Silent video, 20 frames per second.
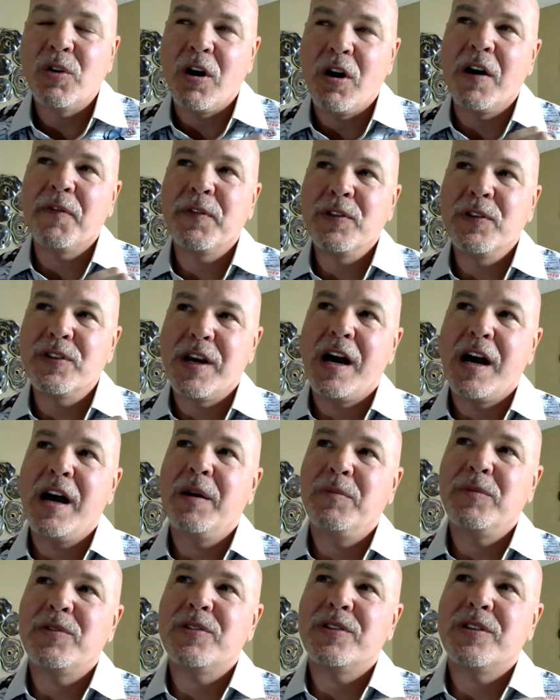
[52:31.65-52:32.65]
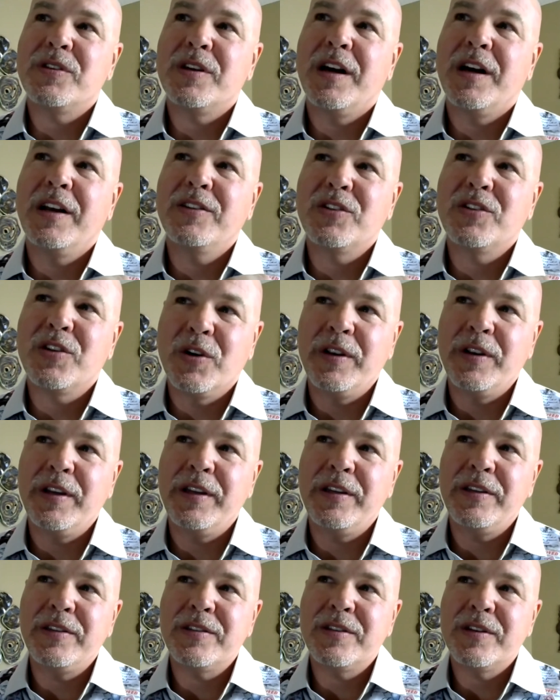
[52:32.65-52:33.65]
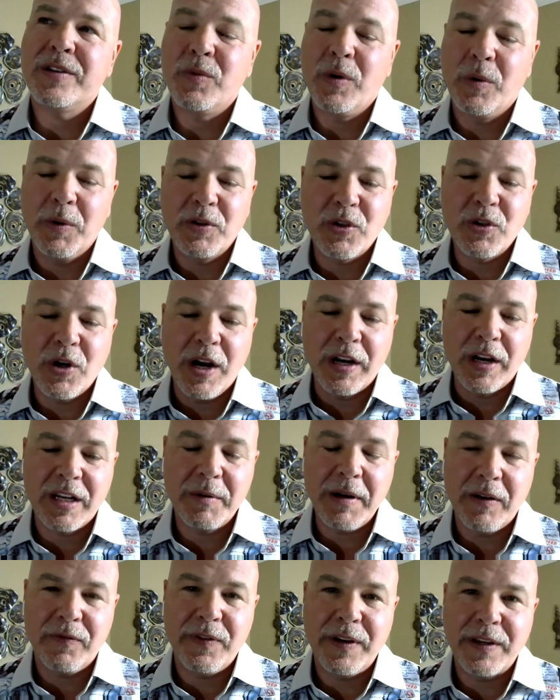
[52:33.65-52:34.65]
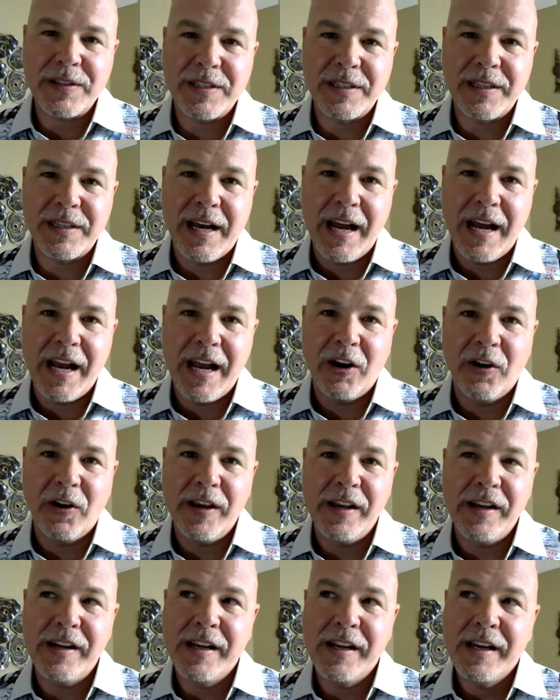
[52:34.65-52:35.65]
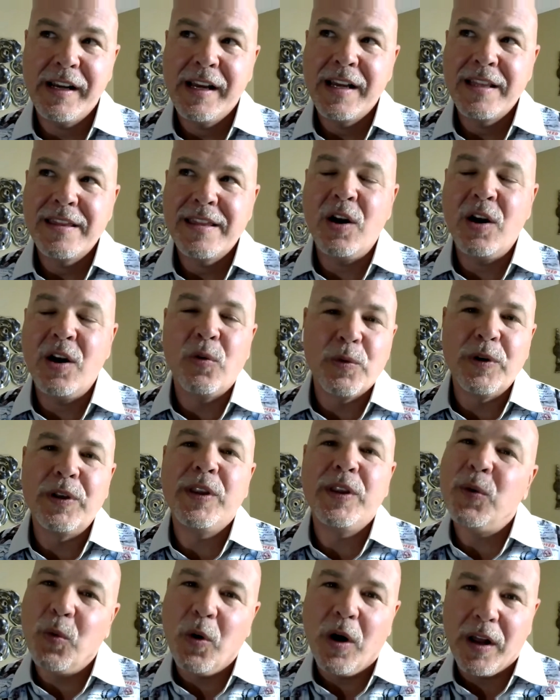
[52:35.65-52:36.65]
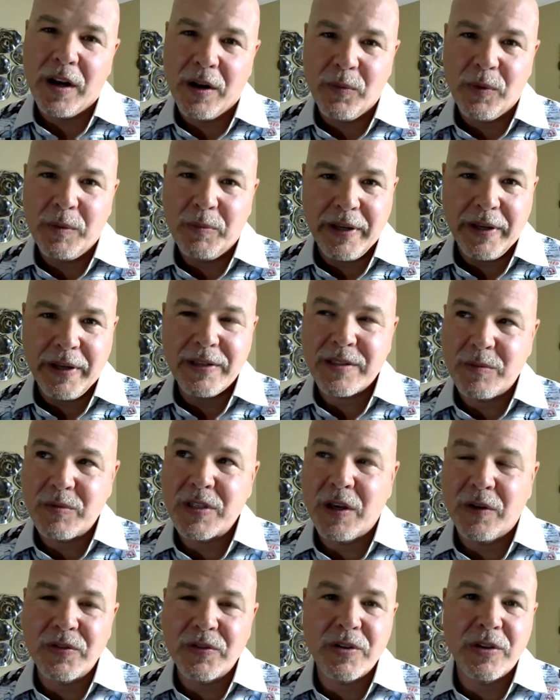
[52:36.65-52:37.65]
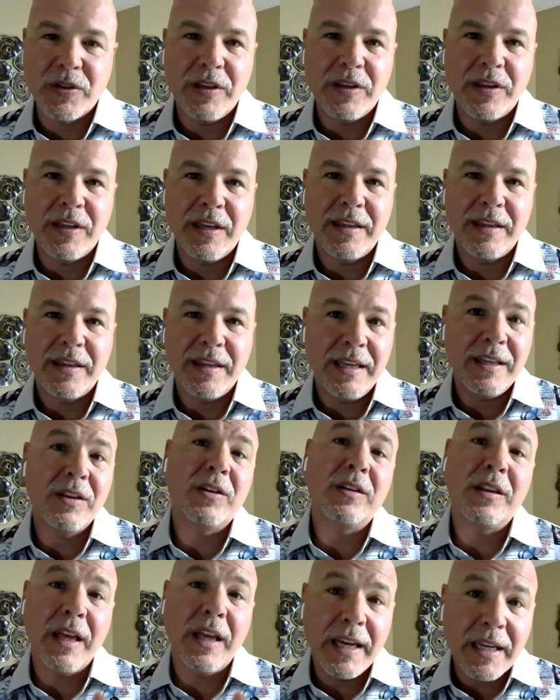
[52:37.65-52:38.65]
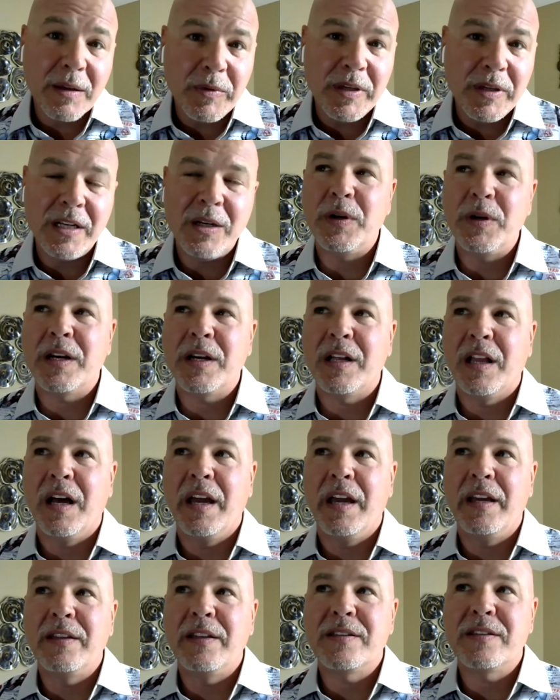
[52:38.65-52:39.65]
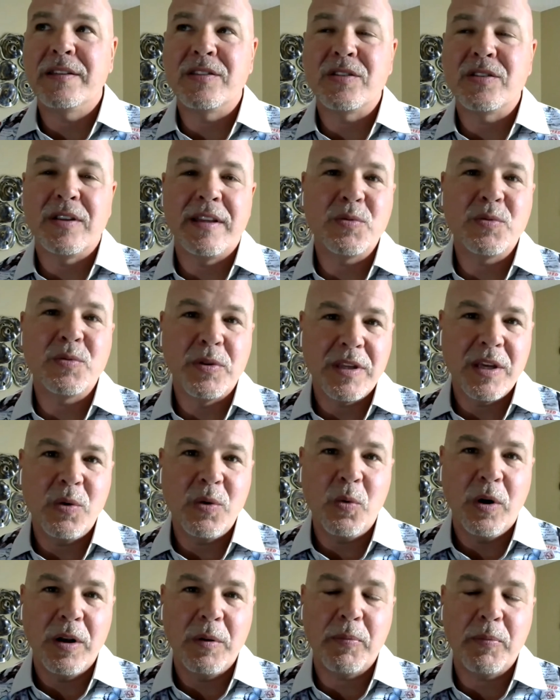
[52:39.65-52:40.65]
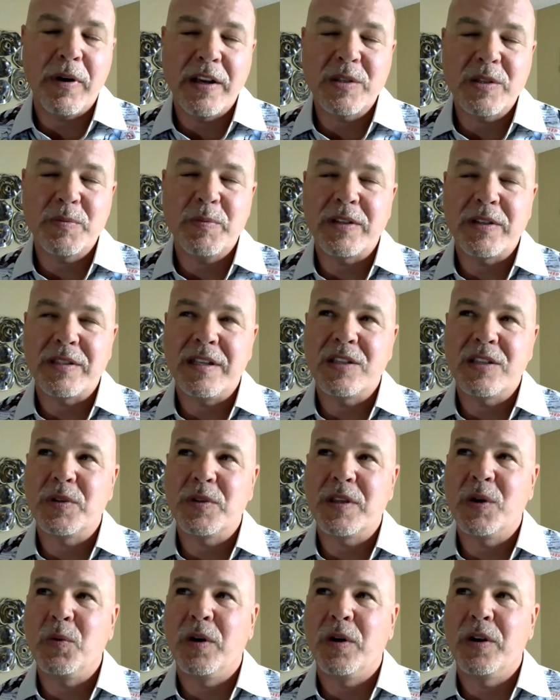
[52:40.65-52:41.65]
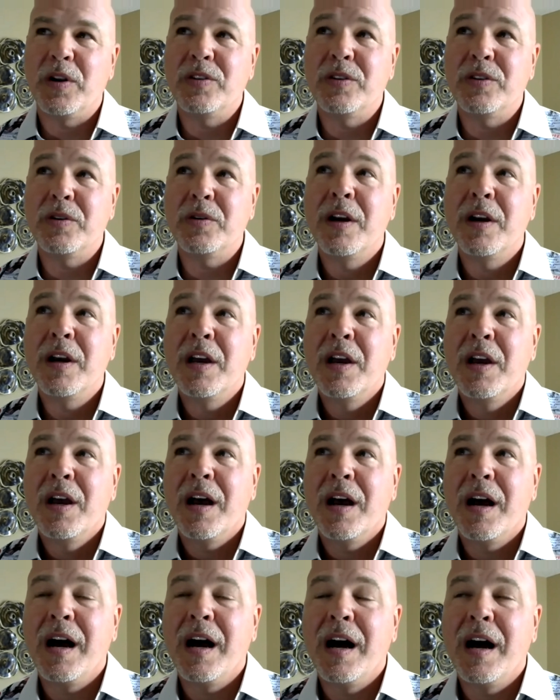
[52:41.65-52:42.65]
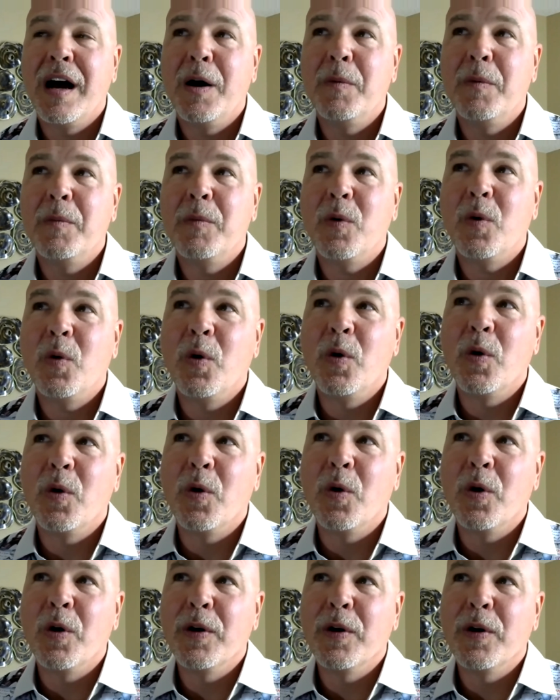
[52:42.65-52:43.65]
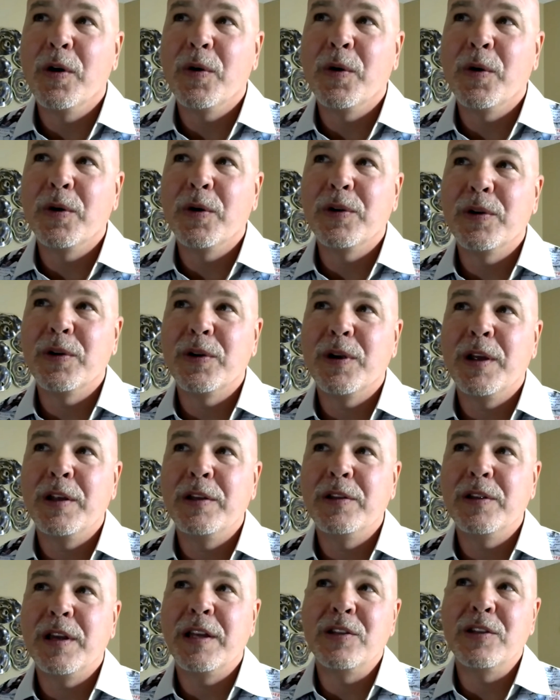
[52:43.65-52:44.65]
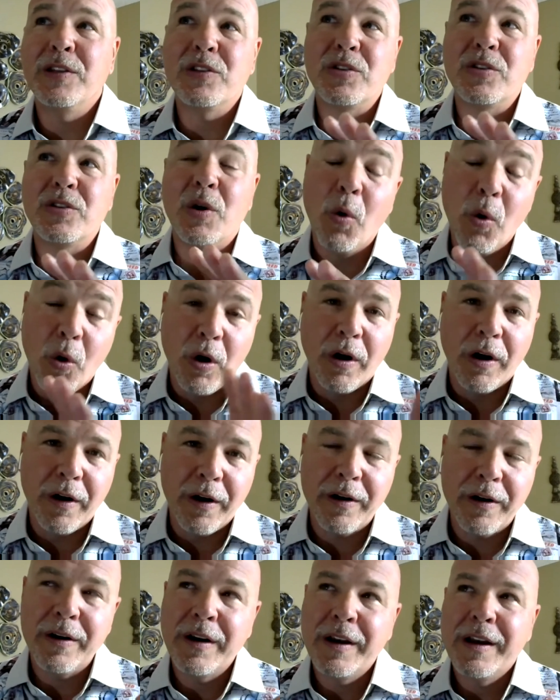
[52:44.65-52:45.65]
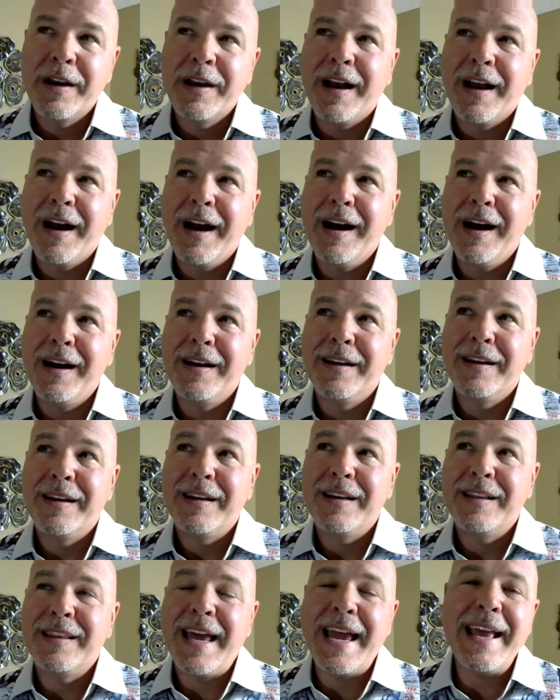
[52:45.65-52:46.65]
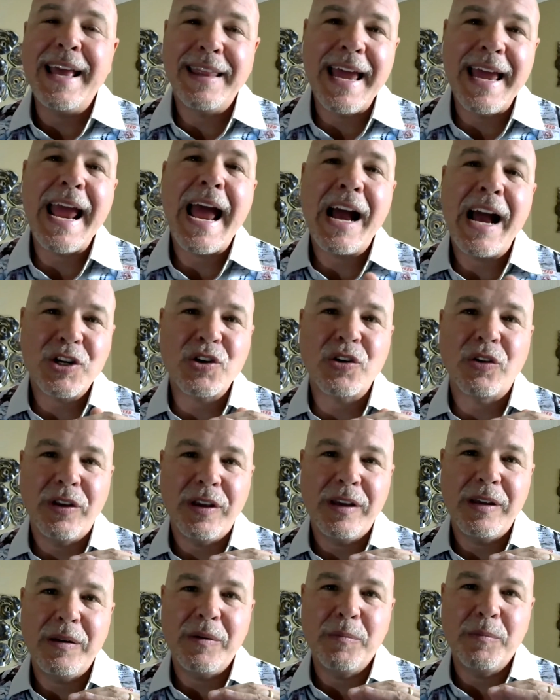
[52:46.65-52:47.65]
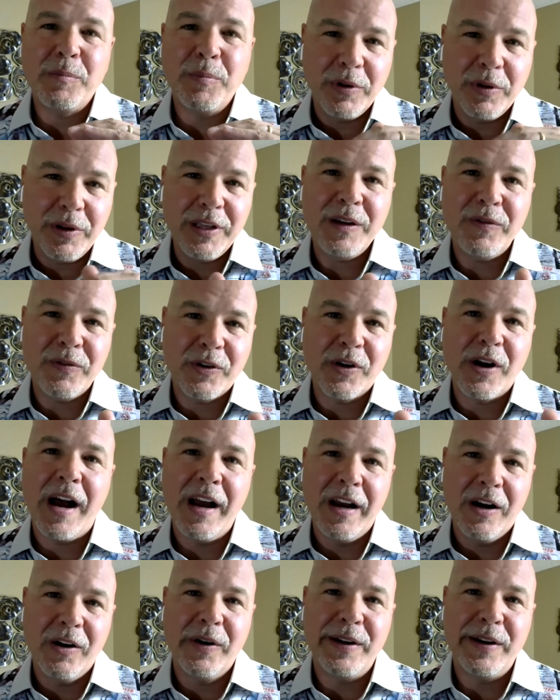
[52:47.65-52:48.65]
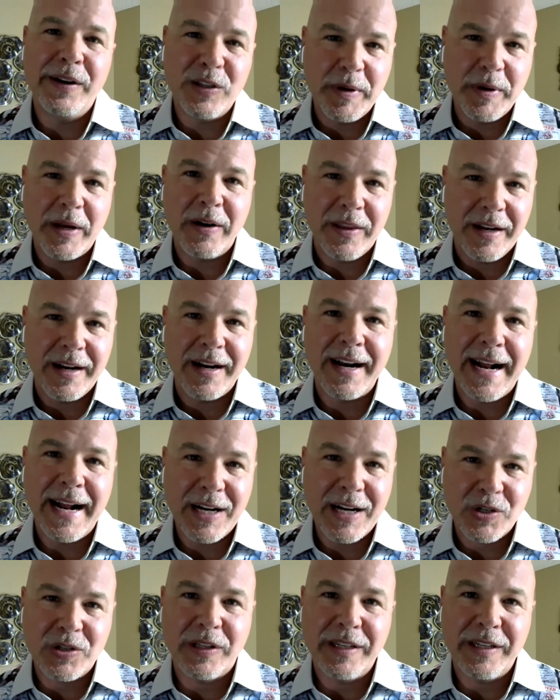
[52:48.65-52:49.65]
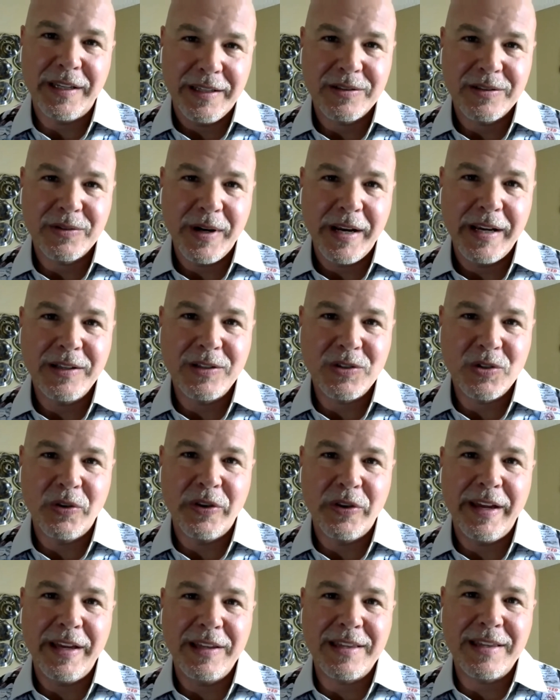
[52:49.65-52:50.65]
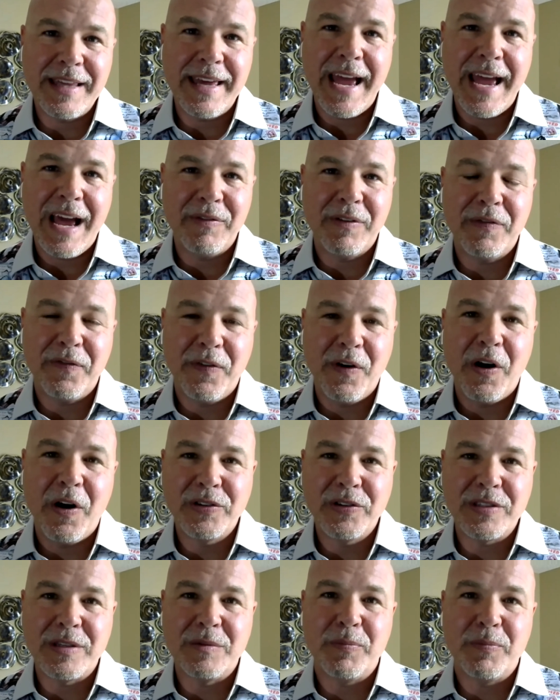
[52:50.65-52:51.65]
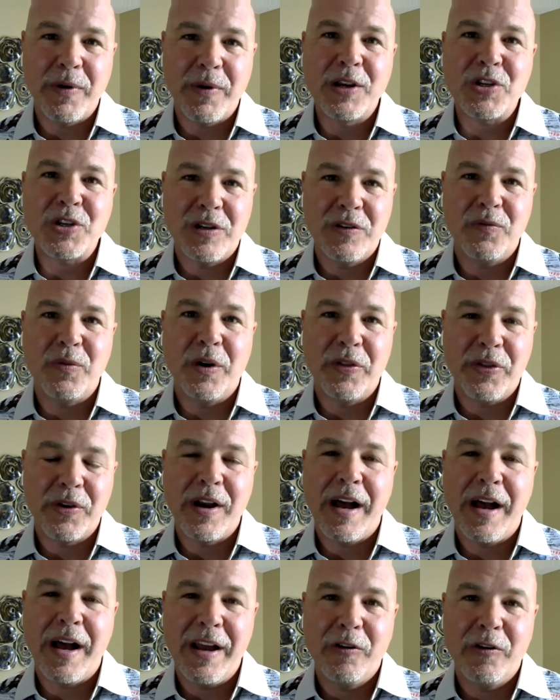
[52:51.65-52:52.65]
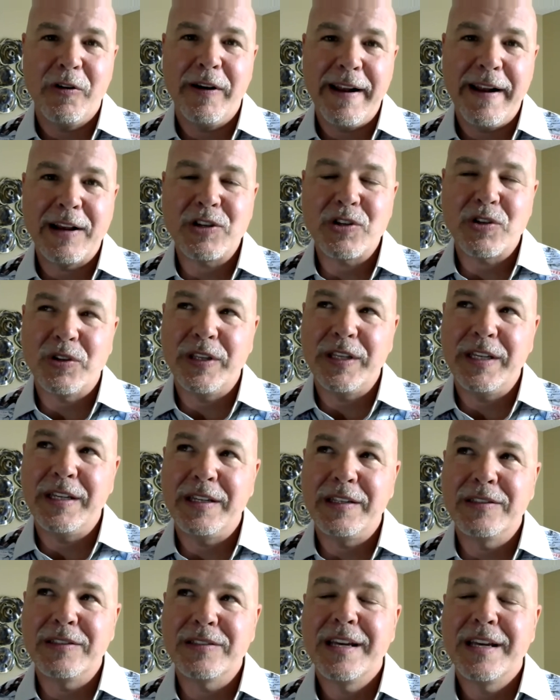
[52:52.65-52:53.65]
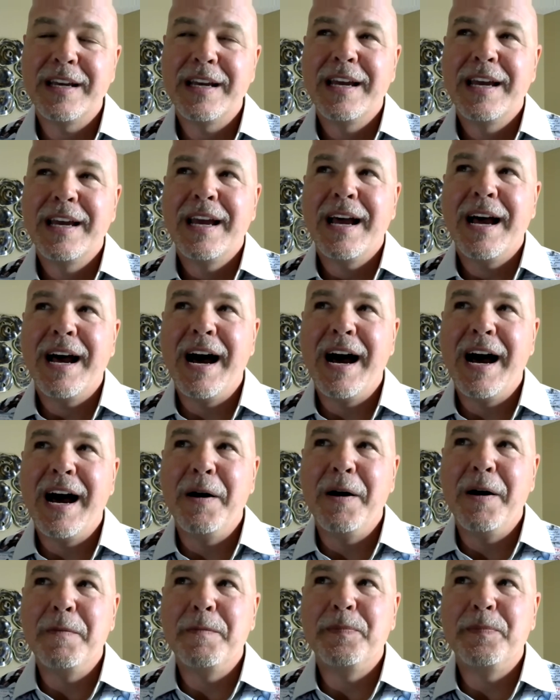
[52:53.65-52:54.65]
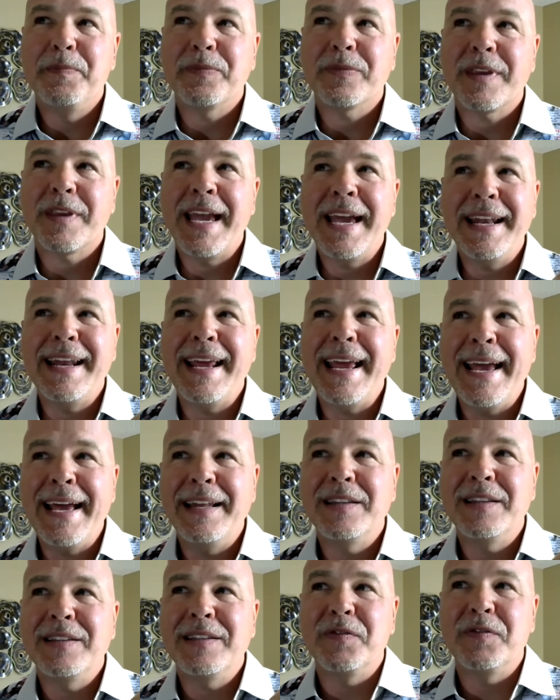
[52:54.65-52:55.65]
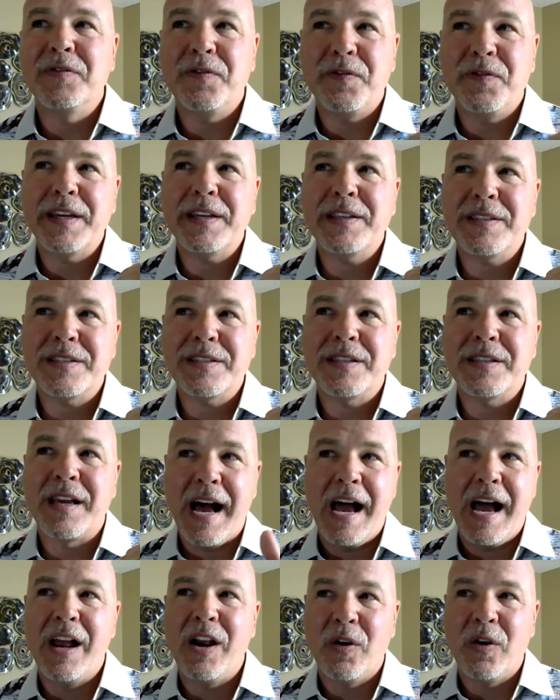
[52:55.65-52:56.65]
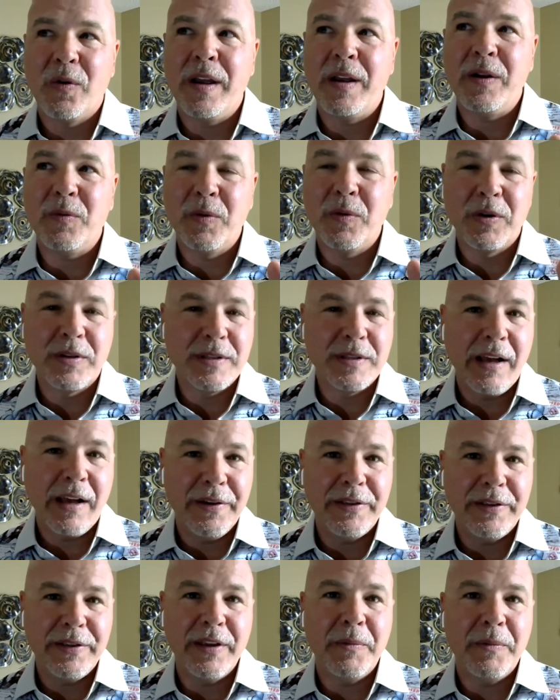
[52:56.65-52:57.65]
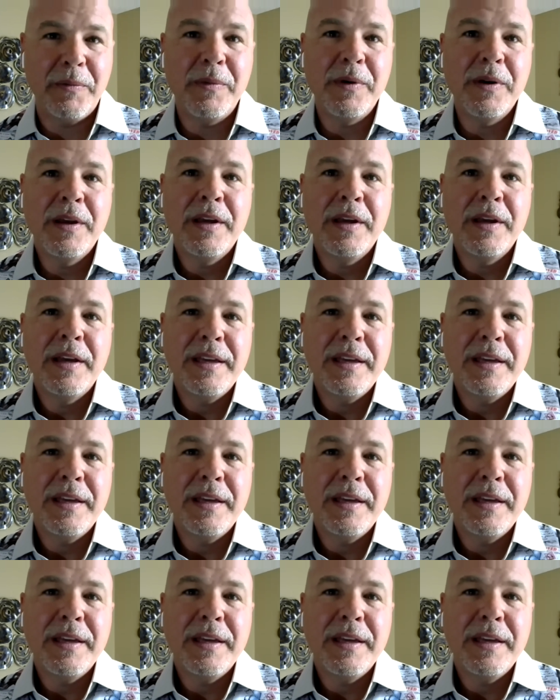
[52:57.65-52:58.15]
so oftentimes attorneys, when we're talking about fixing the hire rate, they don't really want to replace themselves. So they, they either like meeting with clients, and so that's what they want at prospects, and that's what they want to do, um, or or or and and or uh, they they actually believe their higher rate is better than it actually is, right? So they they have a false impression of what their higher rate actually is. Mm-hmm. Um, and and to fix the higher rate, we're telling them,